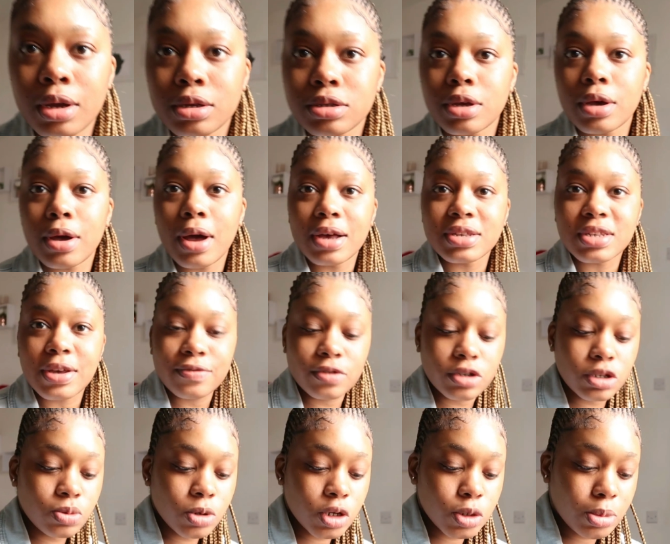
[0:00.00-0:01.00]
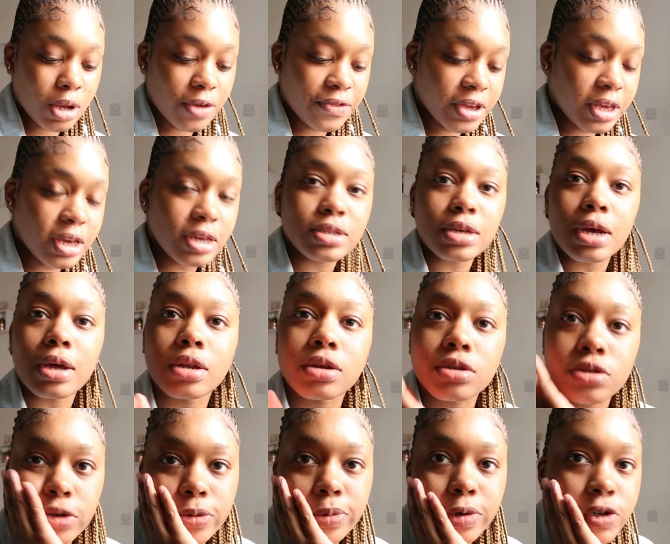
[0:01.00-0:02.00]
So guys, I've just washed my face and
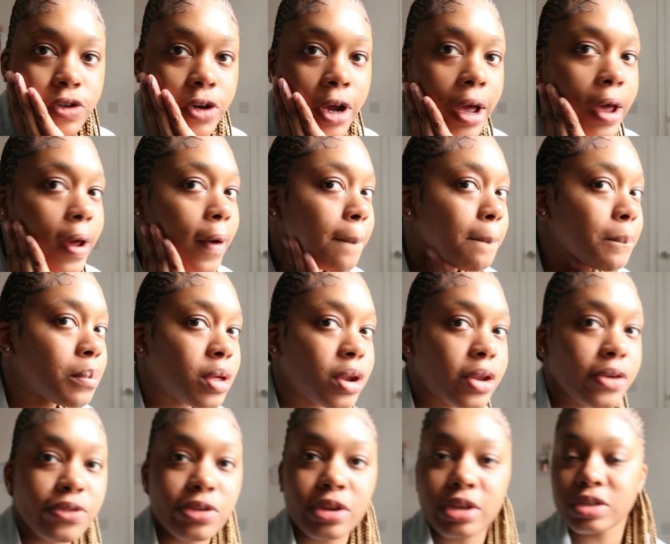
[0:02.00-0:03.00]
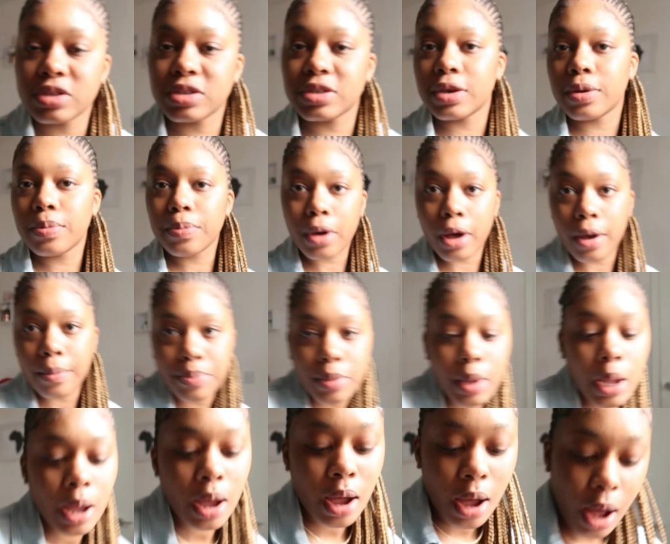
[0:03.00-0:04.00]
it's super dry. I don't know if you can see, but
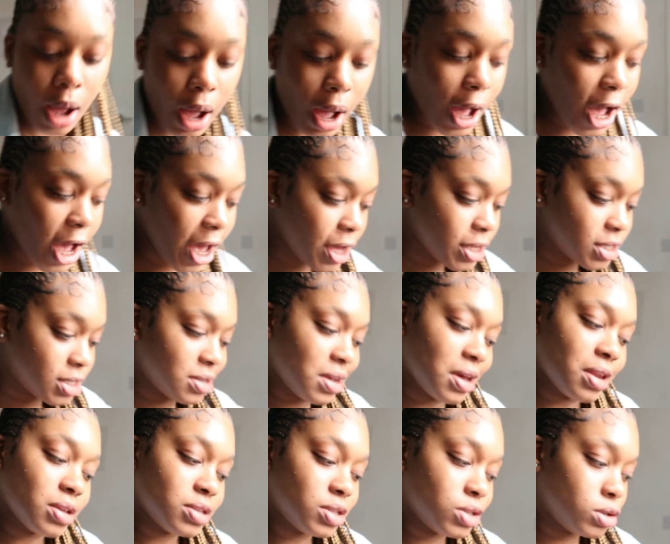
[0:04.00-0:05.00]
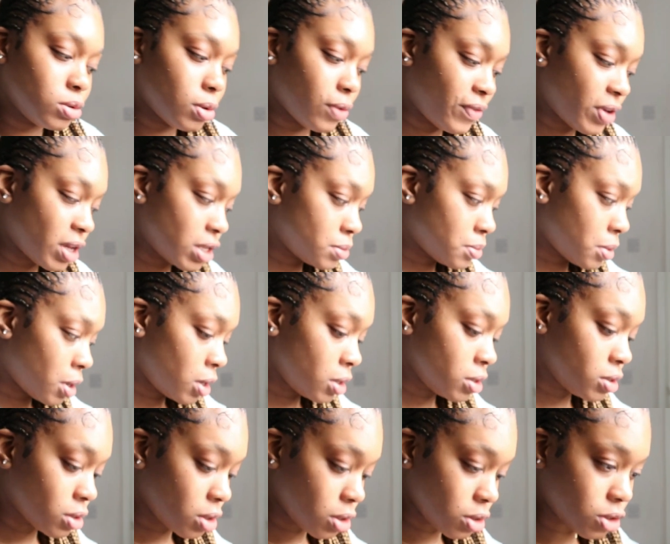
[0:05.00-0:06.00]
I decided to do a face
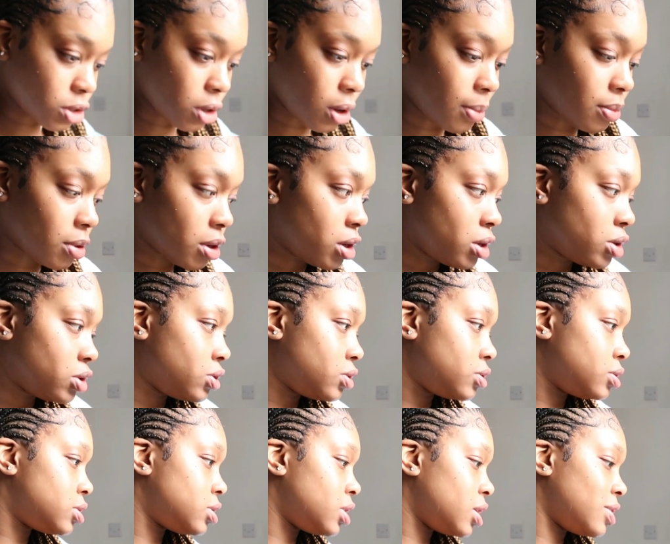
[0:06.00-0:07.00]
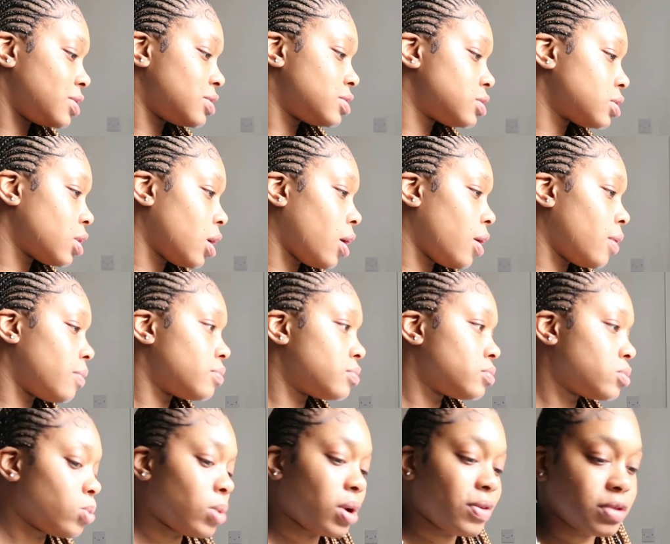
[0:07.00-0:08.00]
mask. So I'm gonna use this, um,
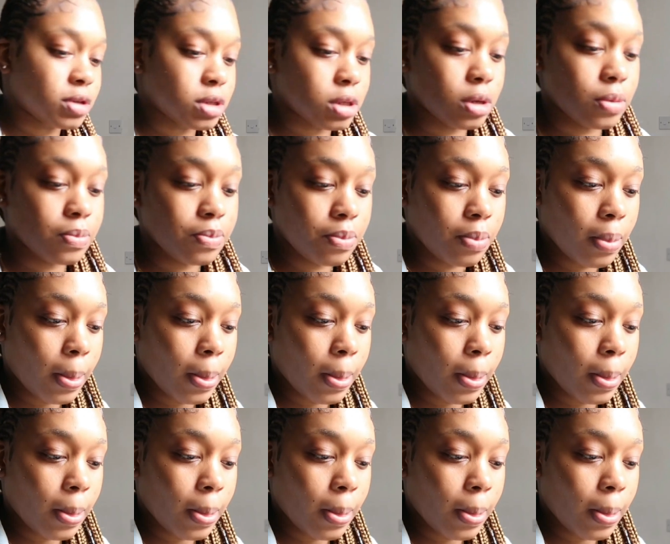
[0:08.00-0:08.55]
where is it?